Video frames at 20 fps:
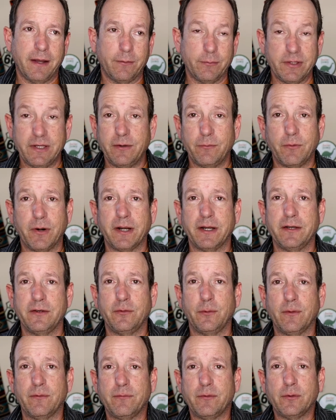We did run
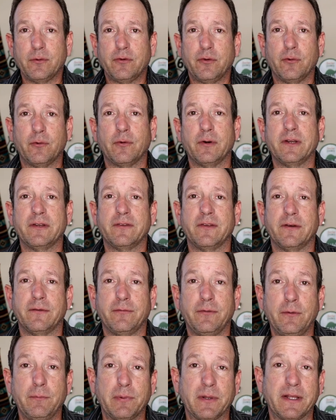into a few tourists in a
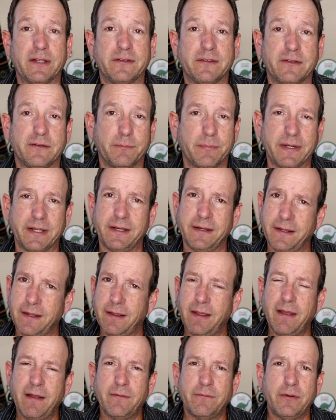few places, but
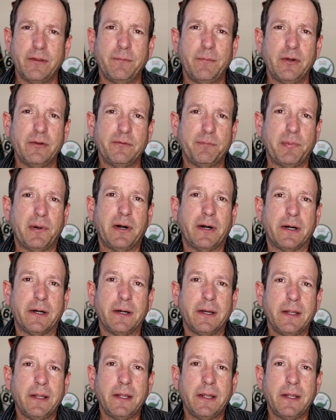for the most part,